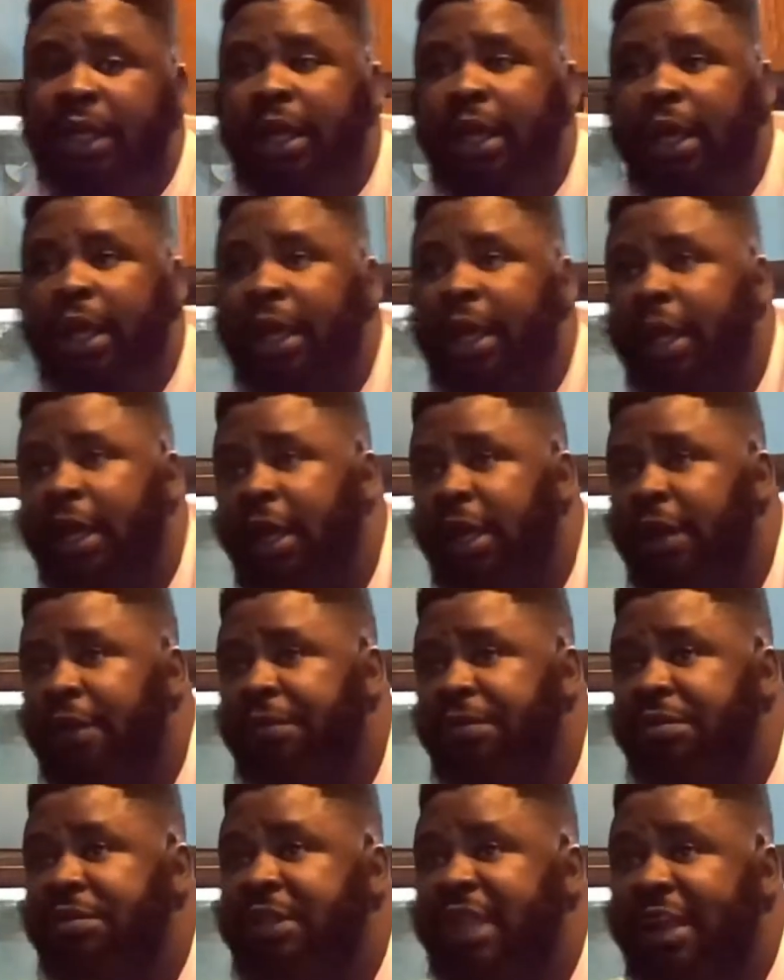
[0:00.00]
and
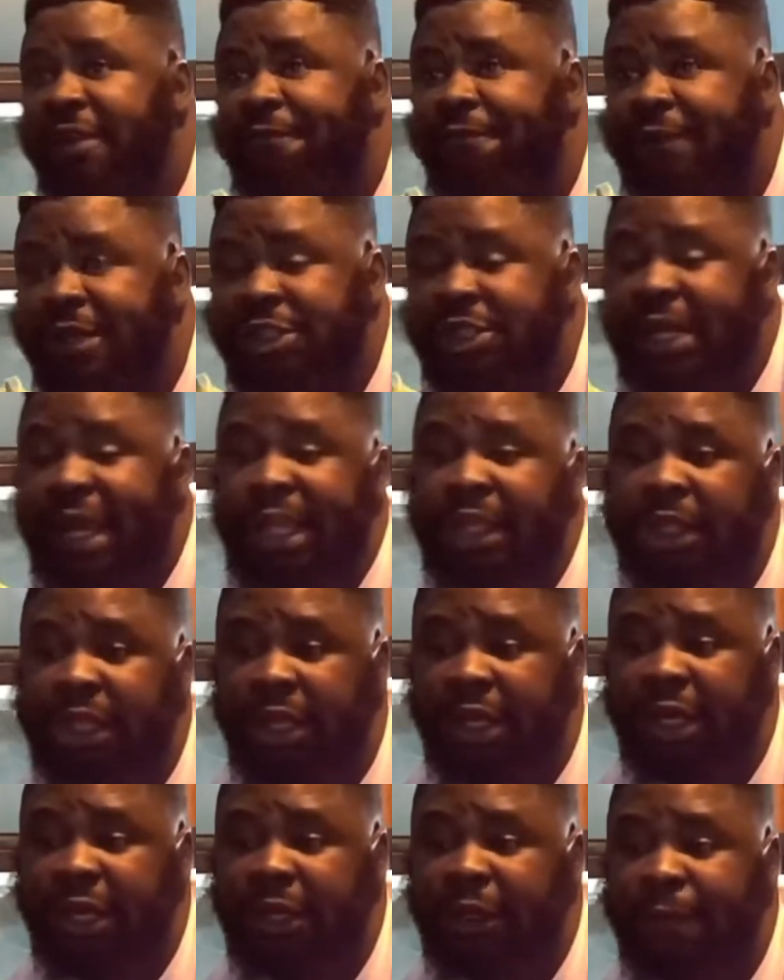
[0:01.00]
that fish has
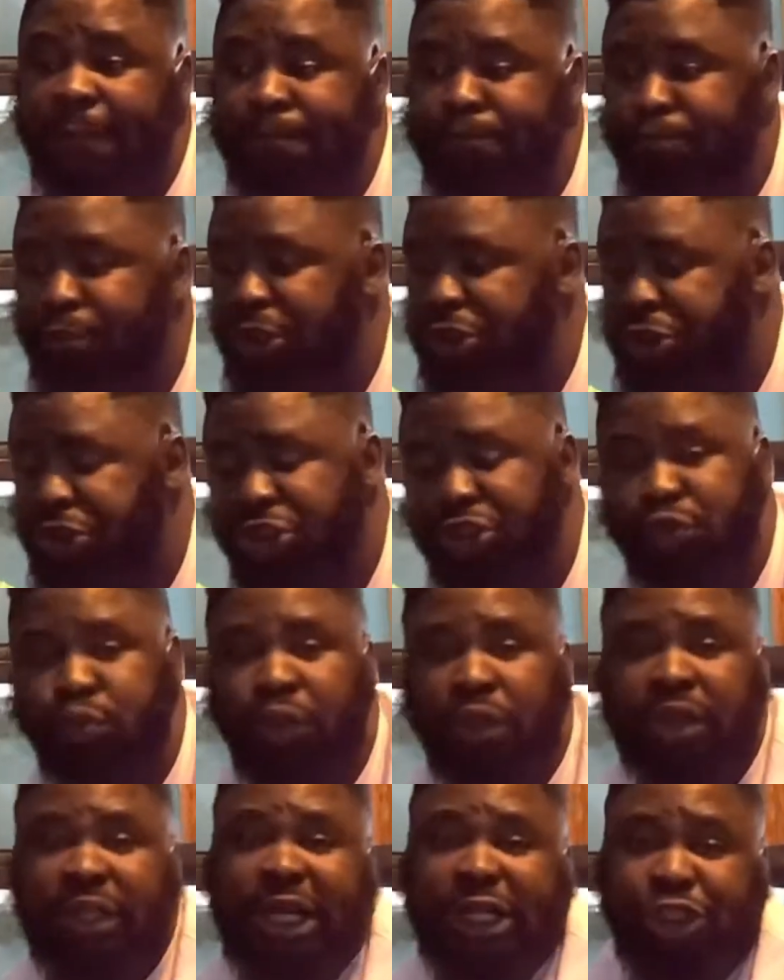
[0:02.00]
ick, but just
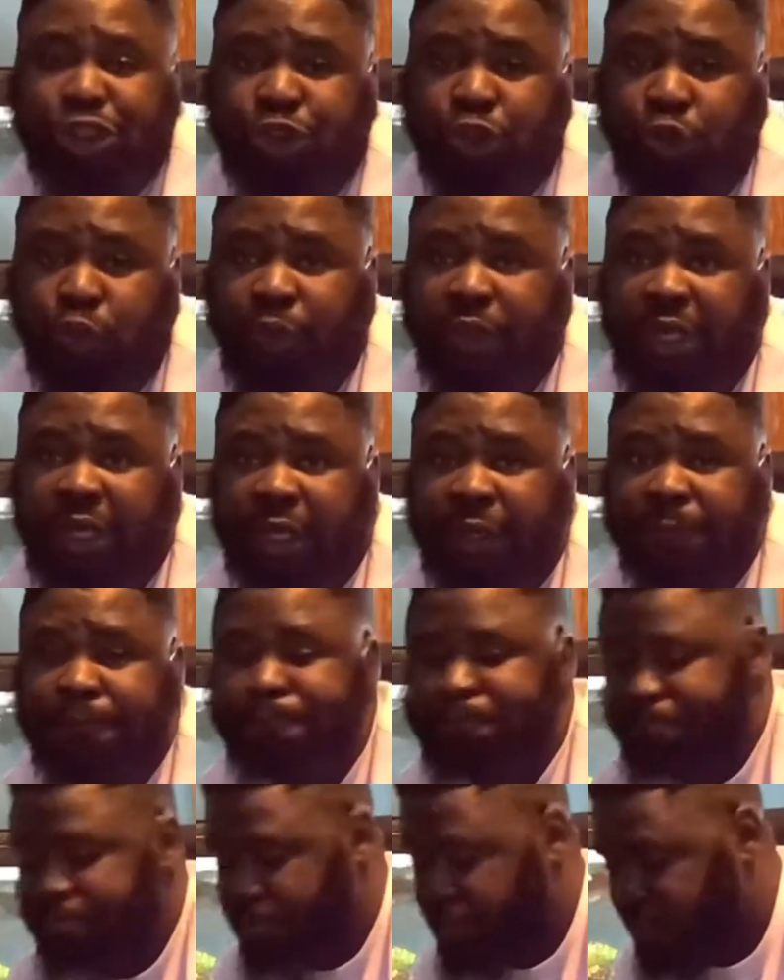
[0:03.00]
was not showing ick.
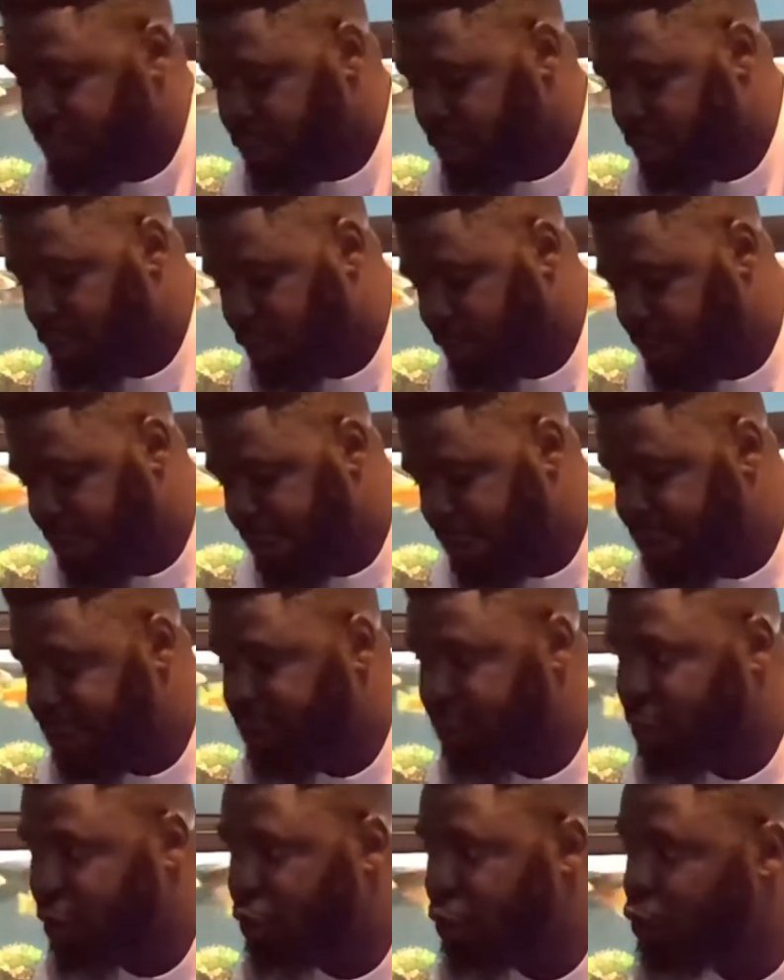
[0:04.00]
Okay,
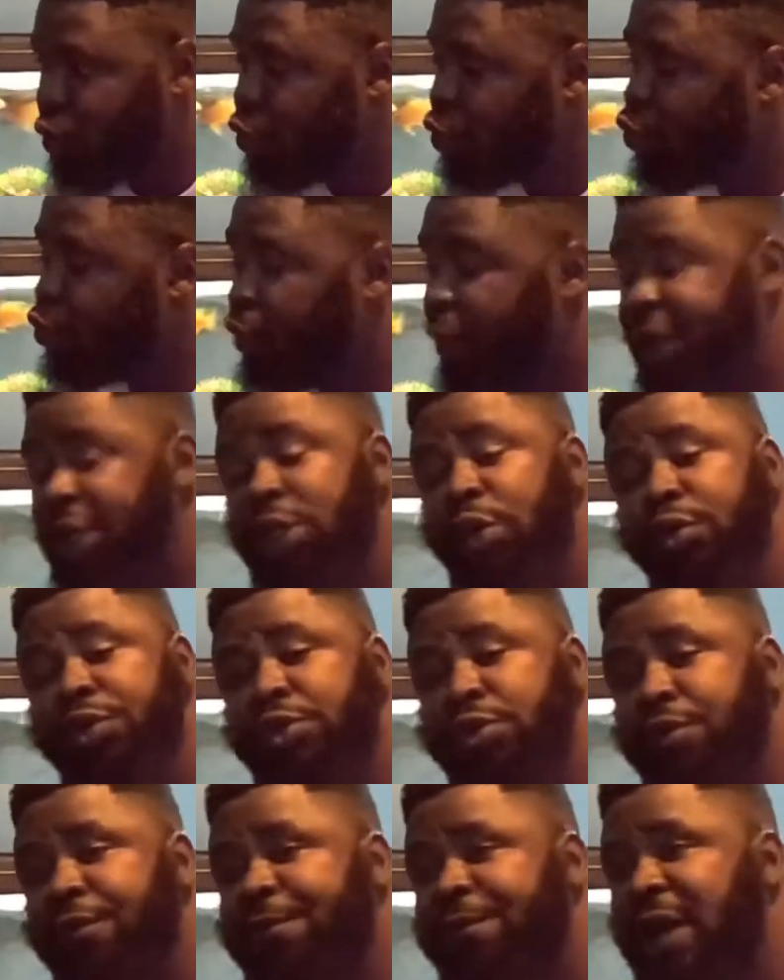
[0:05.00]
so what you would
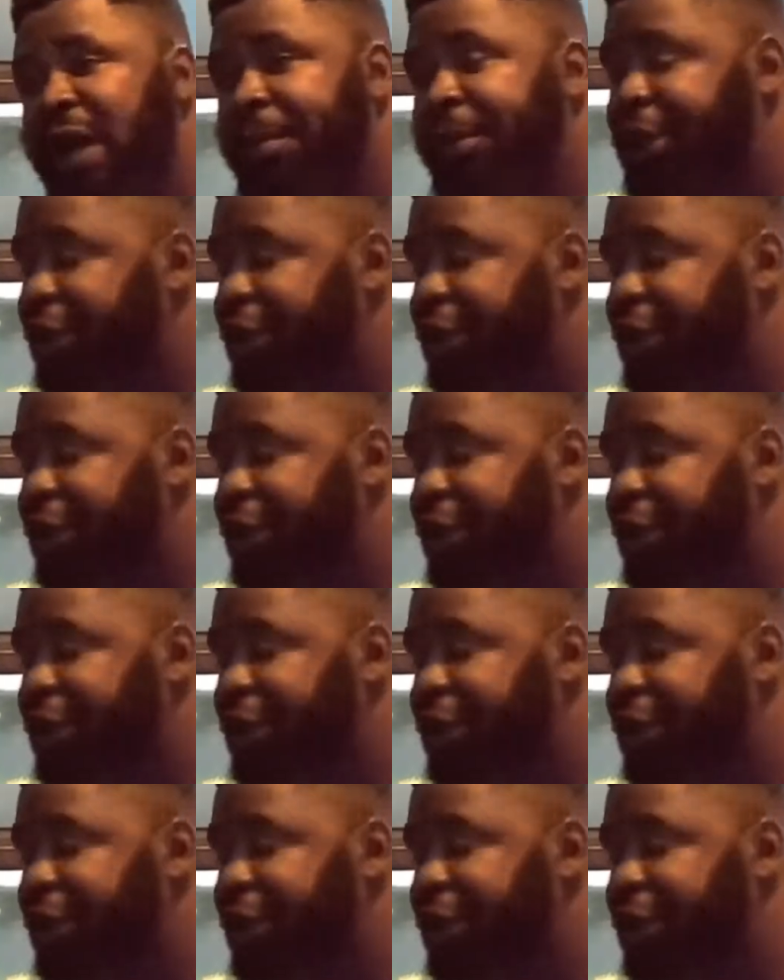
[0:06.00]
do, family,